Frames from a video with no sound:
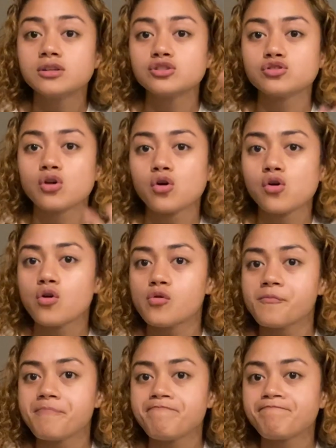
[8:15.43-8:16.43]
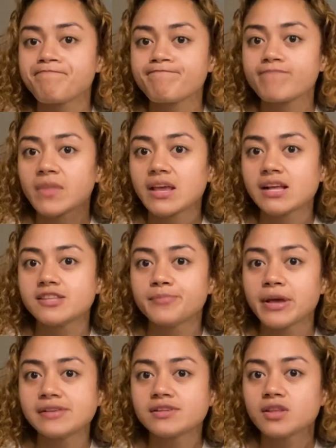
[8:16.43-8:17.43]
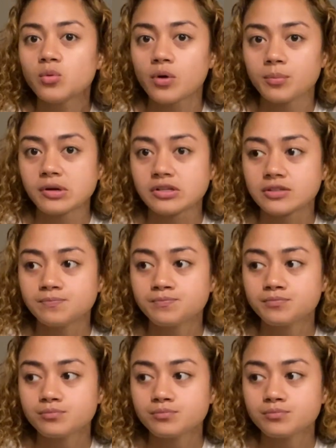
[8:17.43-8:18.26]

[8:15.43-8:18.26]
so it's basically one person.